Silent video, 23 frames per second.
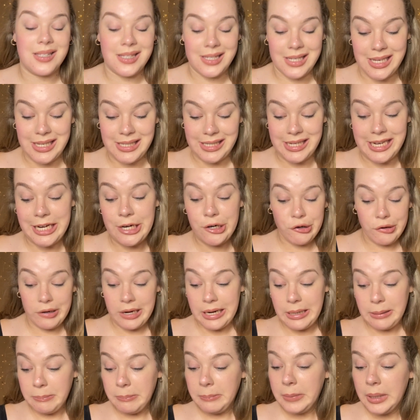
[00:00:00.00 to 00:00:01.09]
CC
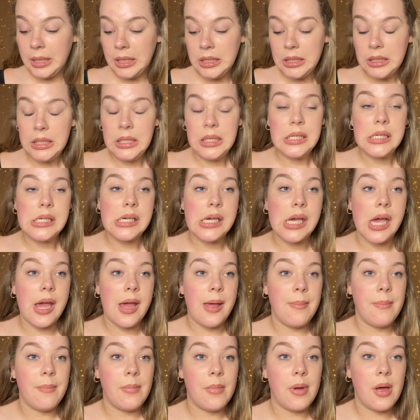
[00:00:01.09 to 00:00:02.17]
cream.
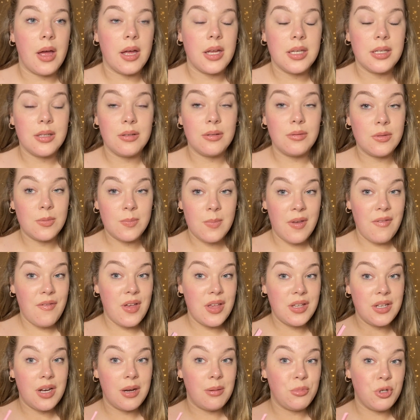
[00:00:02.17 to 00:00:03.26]
It was my
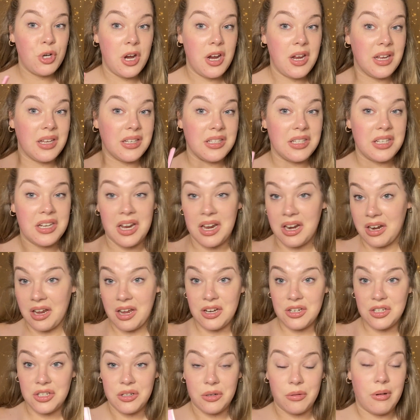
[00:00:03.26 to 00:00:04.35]
first time trying it today and I
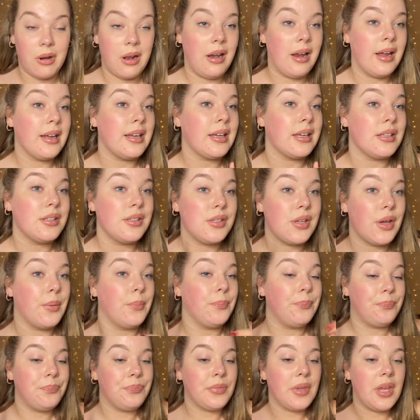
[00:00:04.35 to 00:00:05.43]
actually quite like it. So
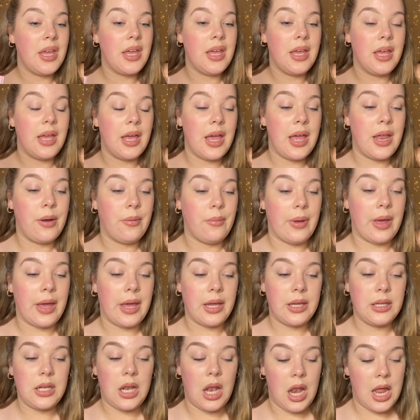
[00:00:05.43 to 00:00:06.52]

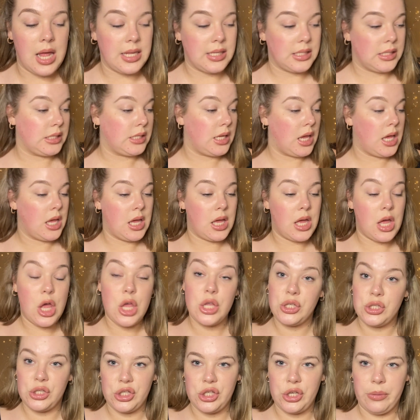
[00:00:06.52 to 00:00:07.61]
anyway, let's
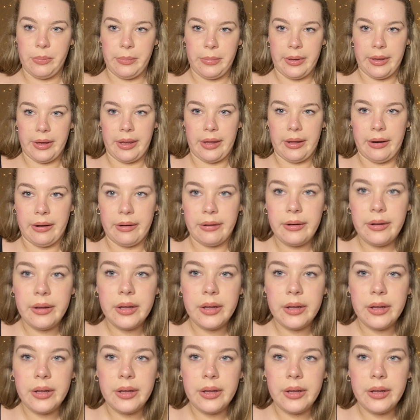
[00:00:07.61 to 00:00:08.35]
zoom you in.